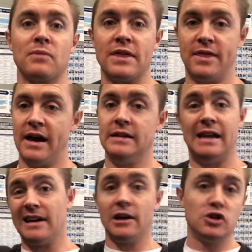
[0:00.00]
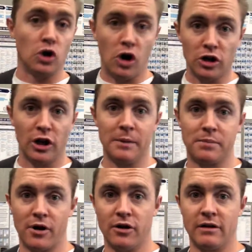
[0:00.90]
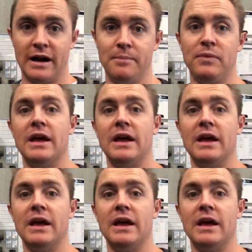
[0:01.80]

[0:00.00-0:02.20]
they download your online program,